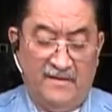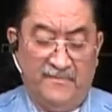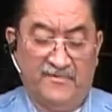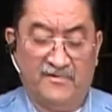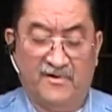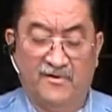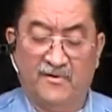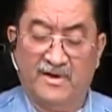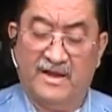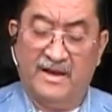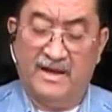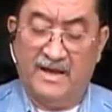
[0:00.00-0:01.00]
so you
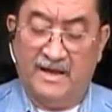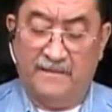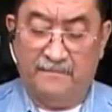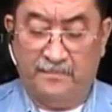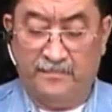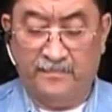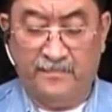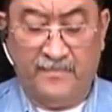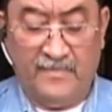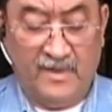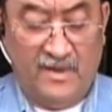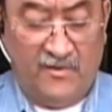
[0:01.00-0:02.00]
can
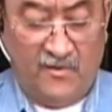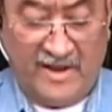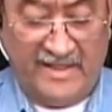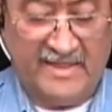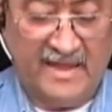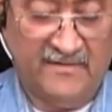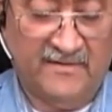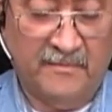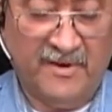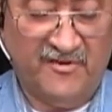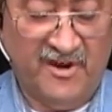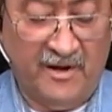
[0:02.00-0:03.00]
test the
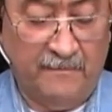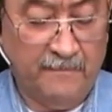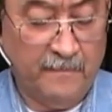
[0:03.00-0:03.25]
machine.